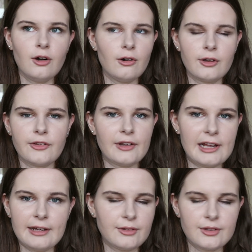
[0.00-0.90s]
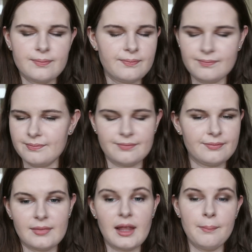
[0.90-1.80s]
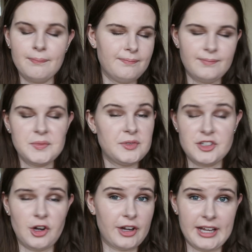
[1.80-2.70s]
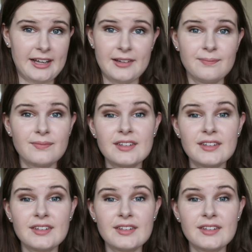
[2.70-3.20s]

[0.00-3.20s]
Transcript: Honestly, it was shocking.